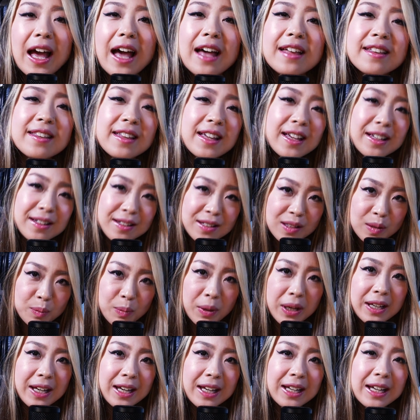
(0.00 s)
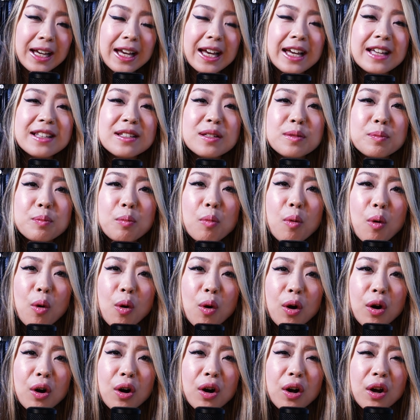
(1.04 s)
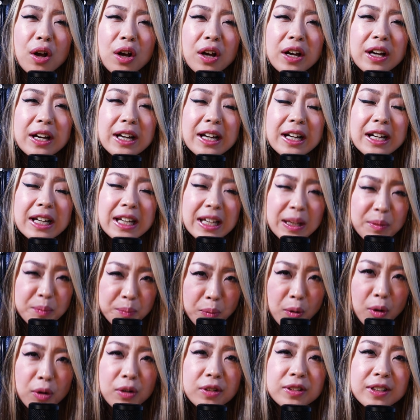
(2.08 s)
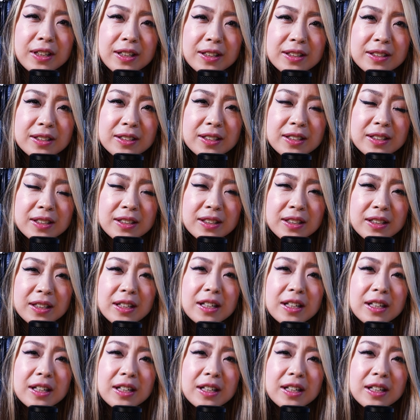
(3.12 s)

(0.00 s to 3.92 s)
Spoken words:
I think speaking is more important.